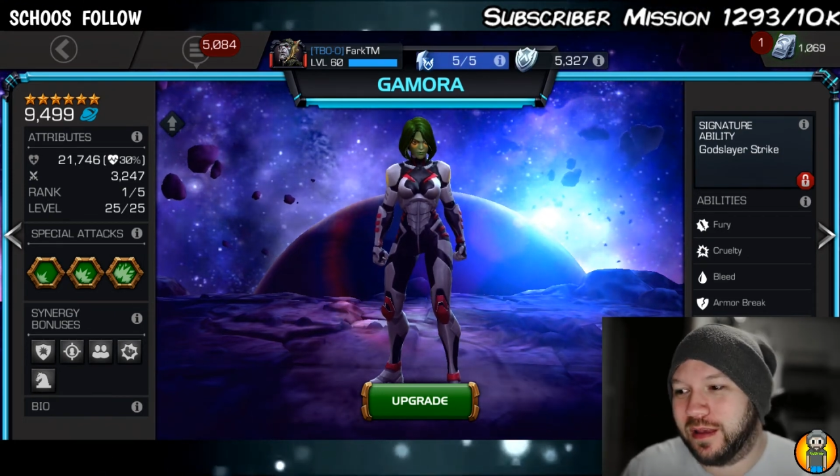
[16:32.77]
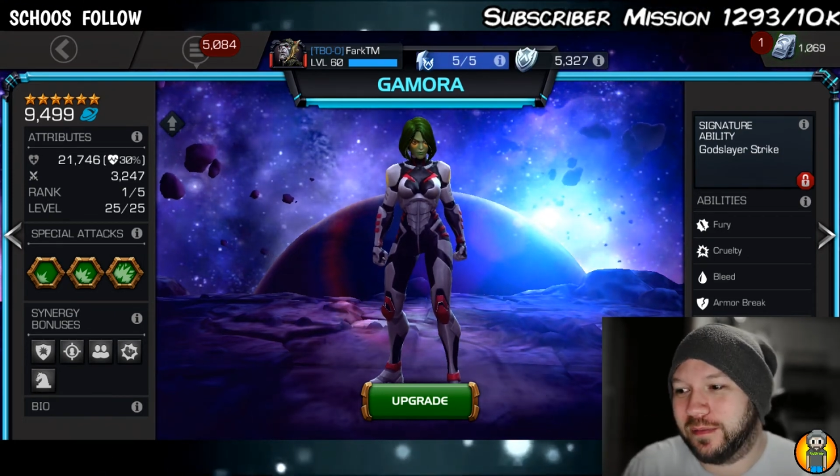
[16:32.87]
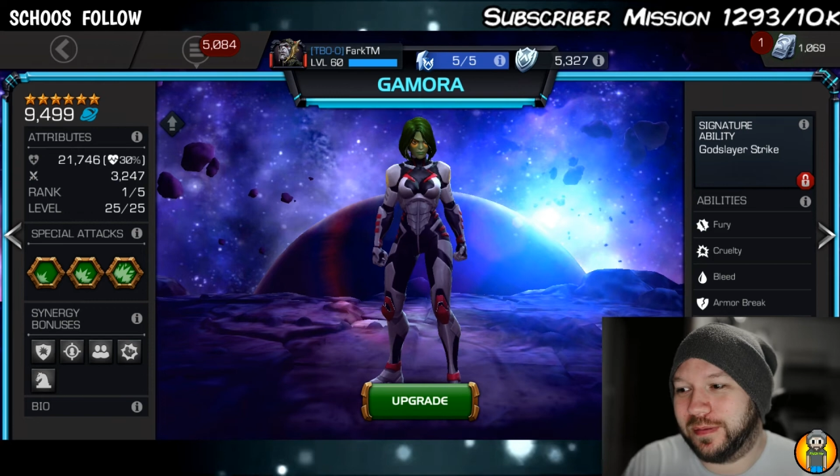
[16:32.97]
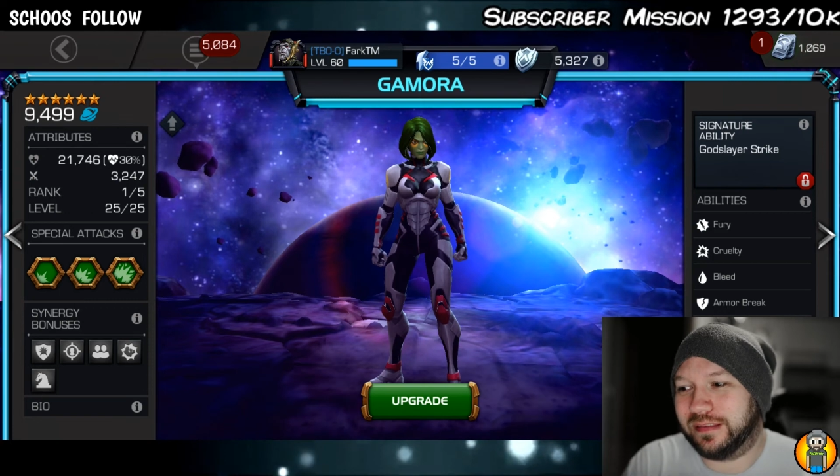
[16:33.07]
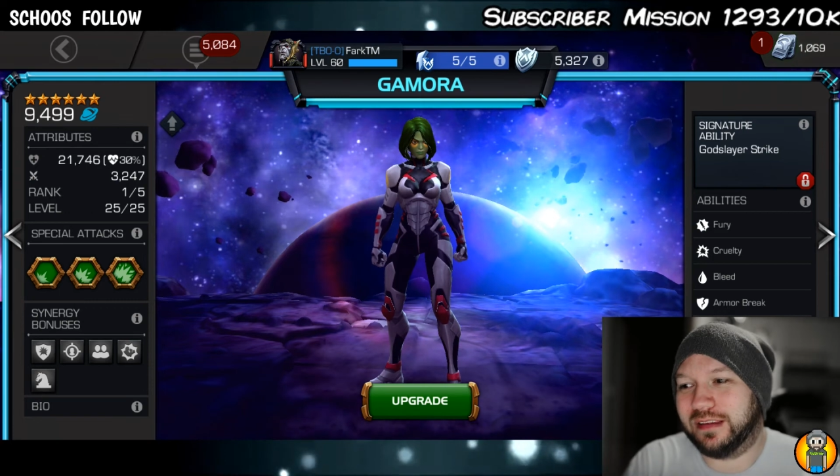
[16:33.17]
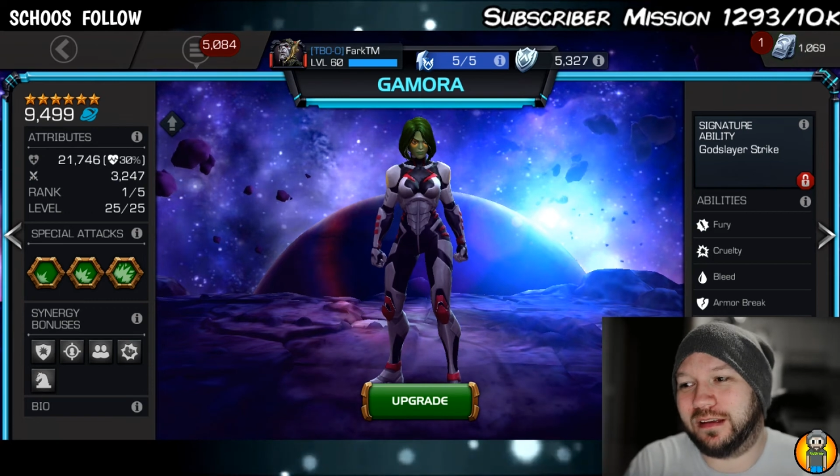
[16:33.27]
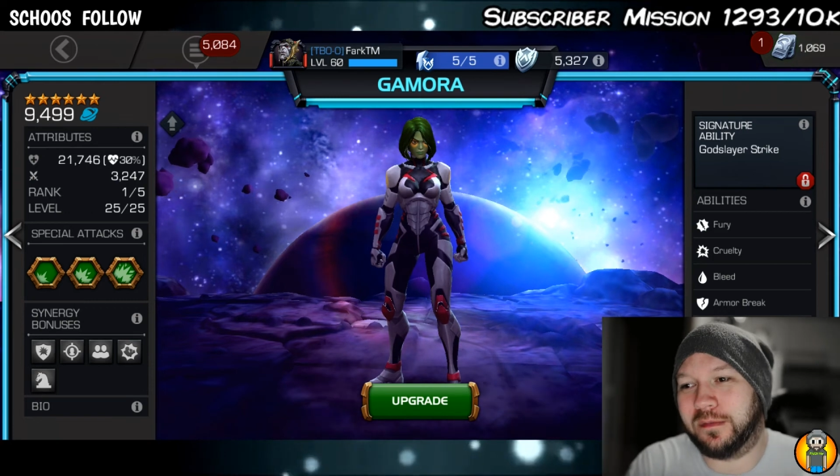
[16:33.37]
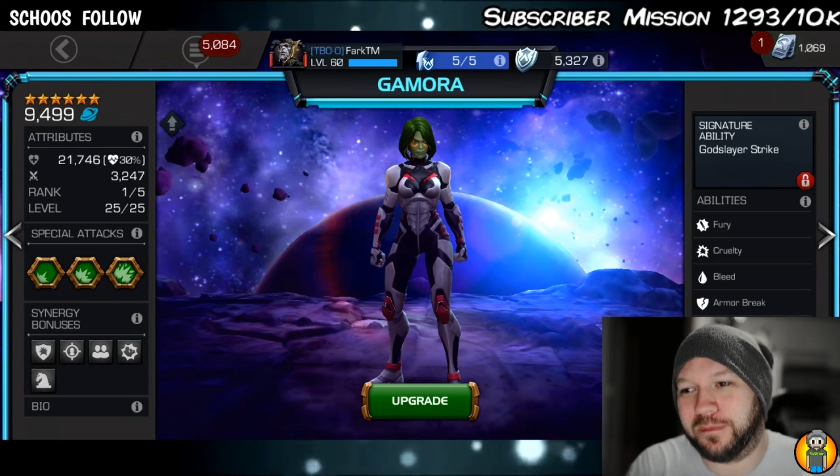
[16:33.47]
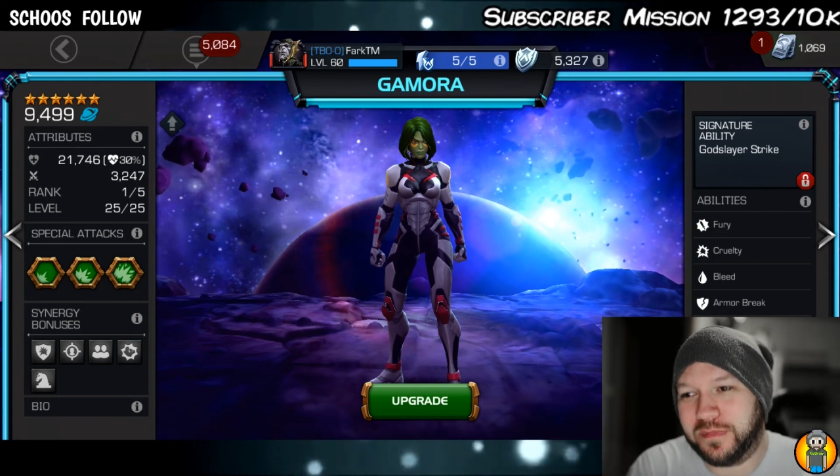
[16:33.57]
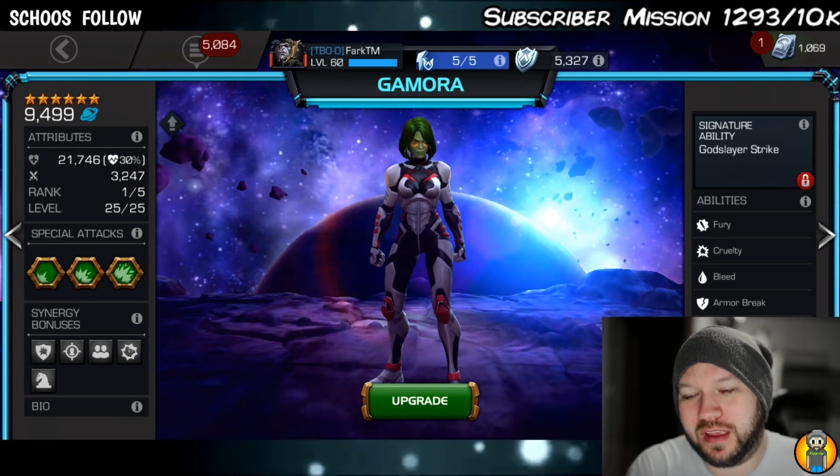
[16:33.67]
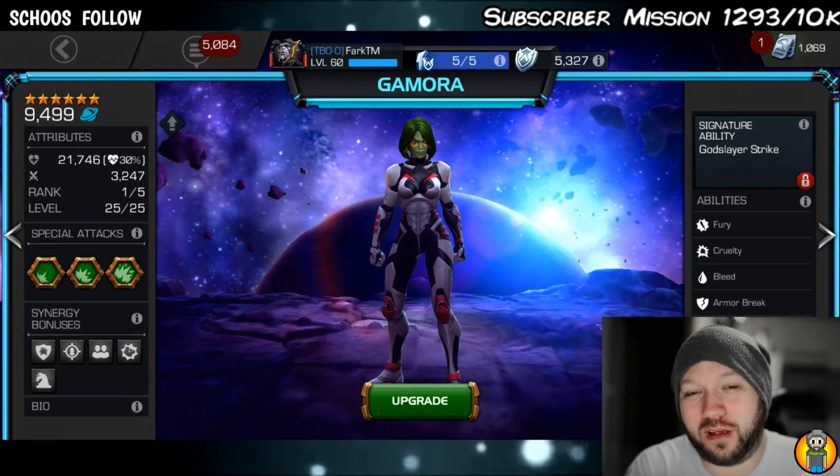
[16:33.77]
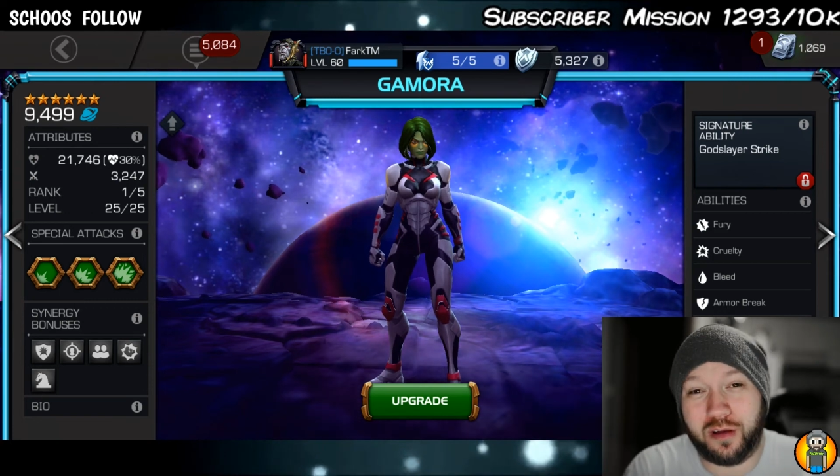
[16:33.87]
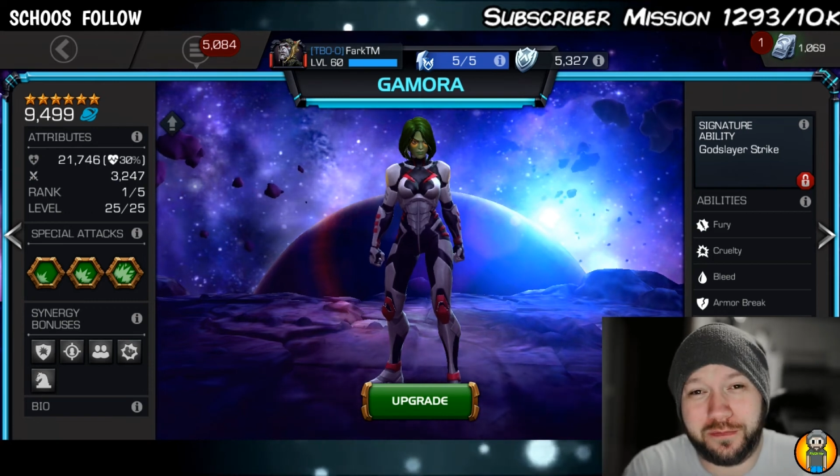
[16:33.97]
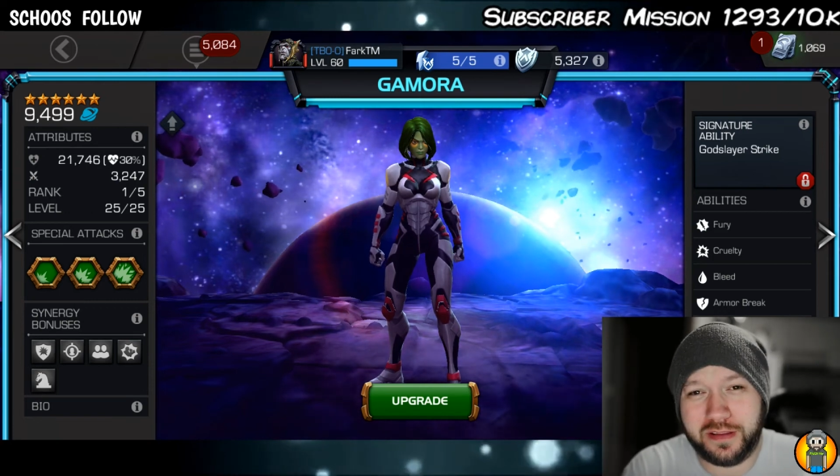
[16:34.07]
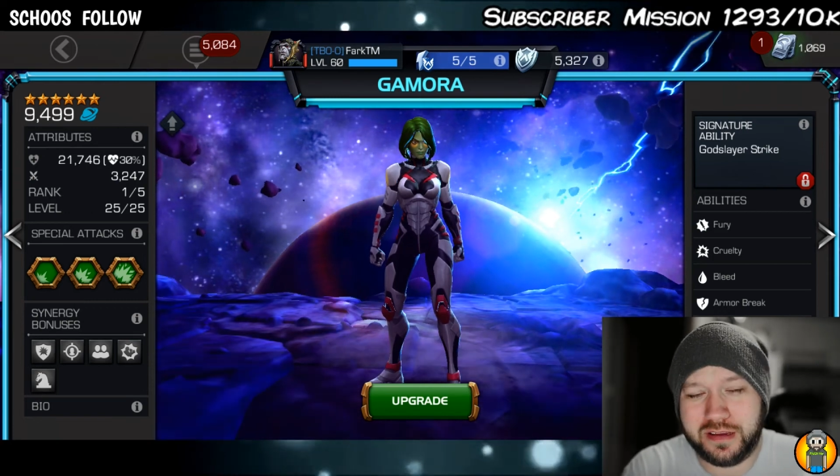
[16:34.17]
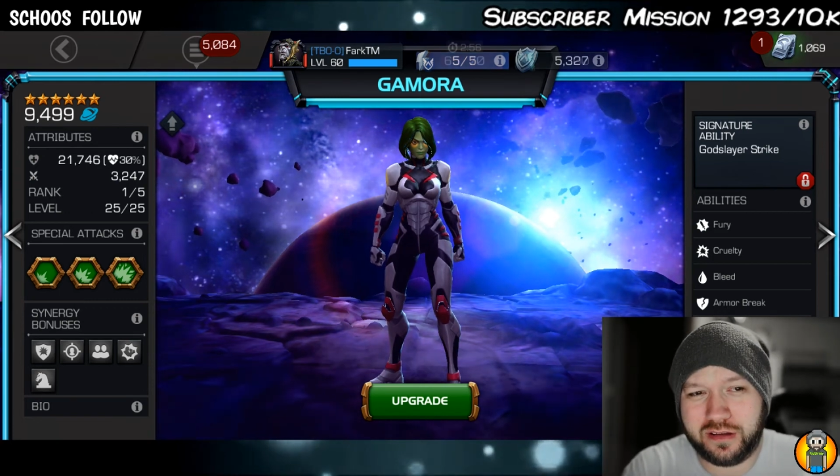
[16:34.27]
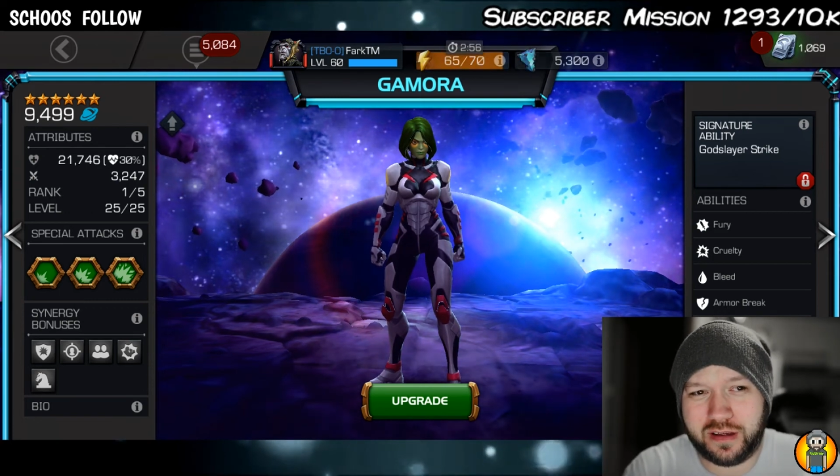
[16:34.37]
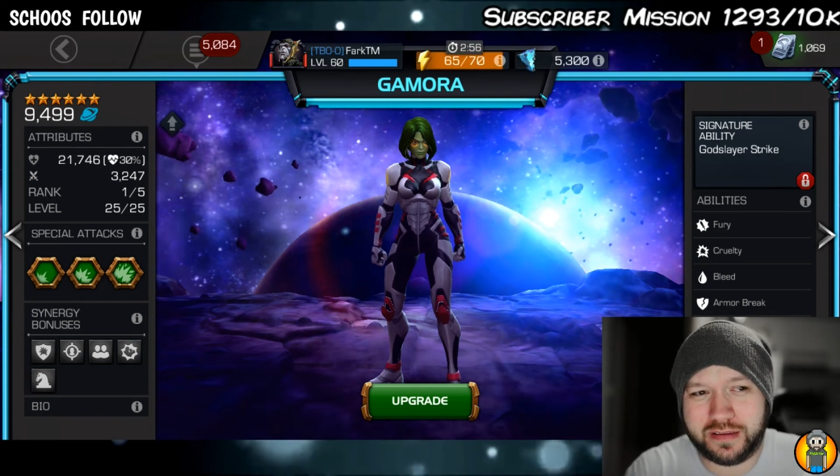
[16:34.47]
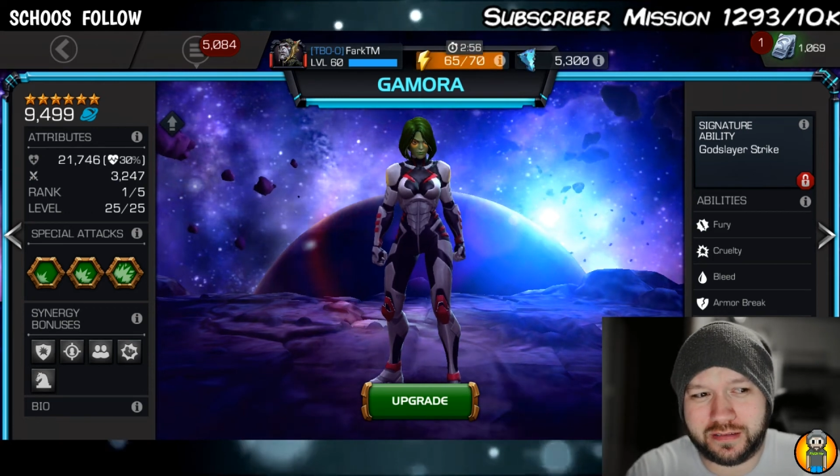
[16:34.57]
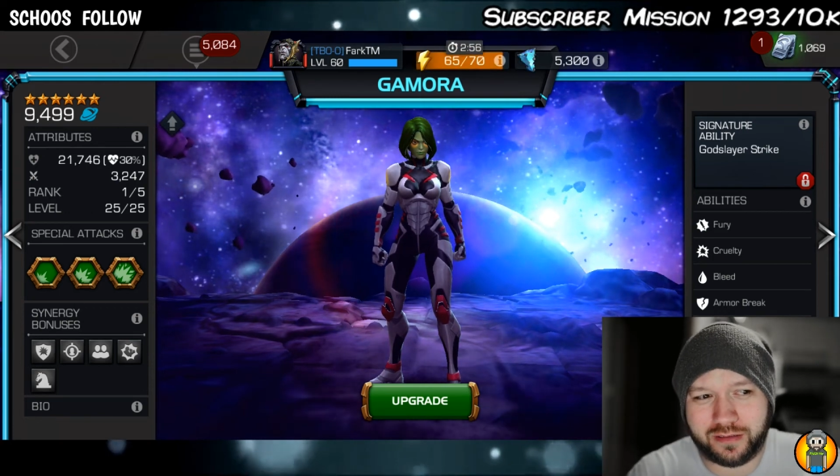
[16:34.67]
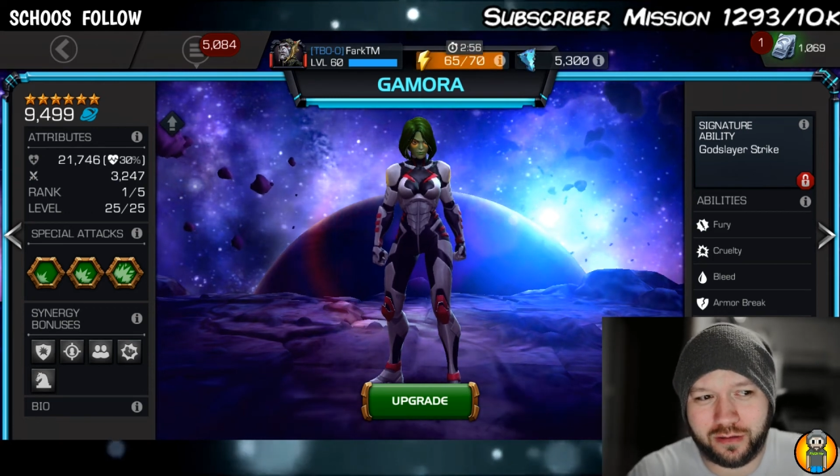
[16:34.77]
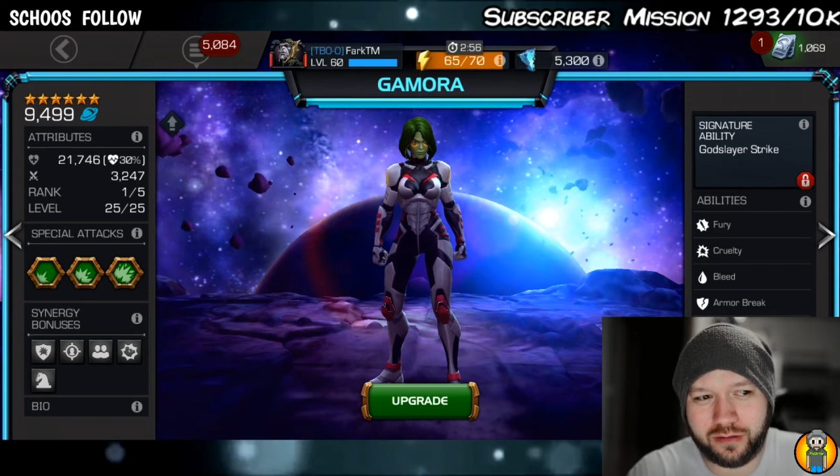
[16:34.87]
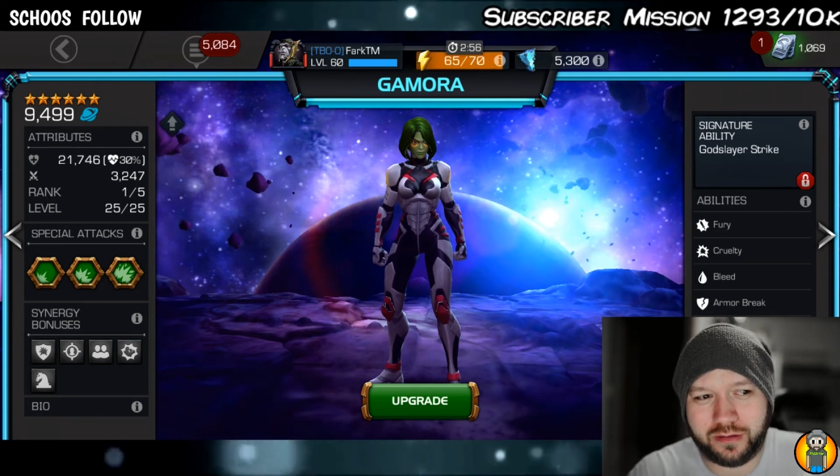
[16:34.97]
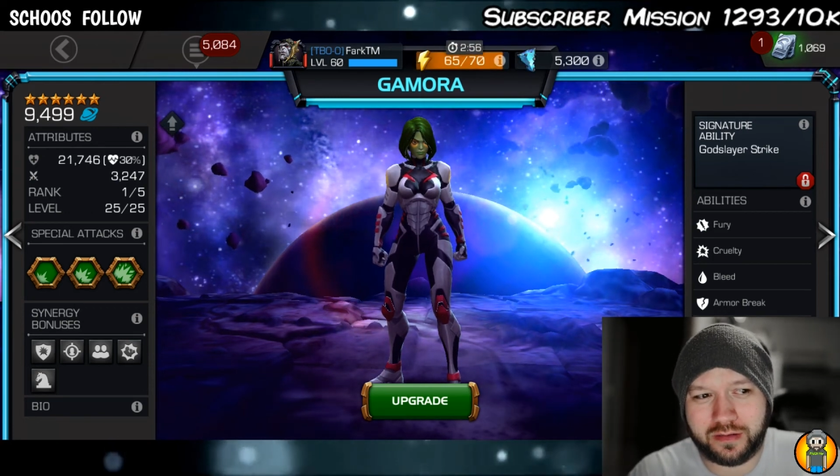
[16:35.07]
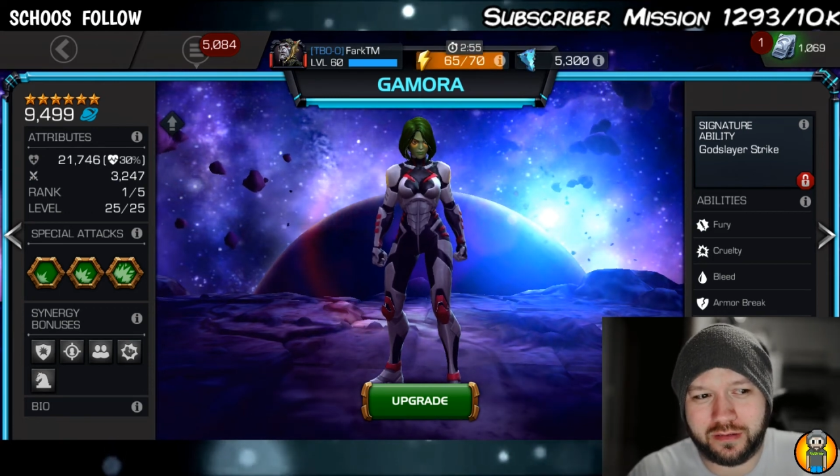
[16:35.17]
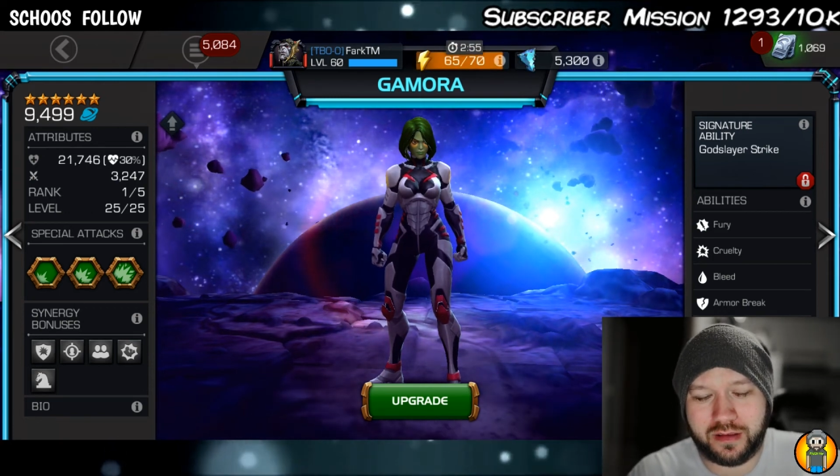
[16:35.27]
But yeah, hopefully you guys learned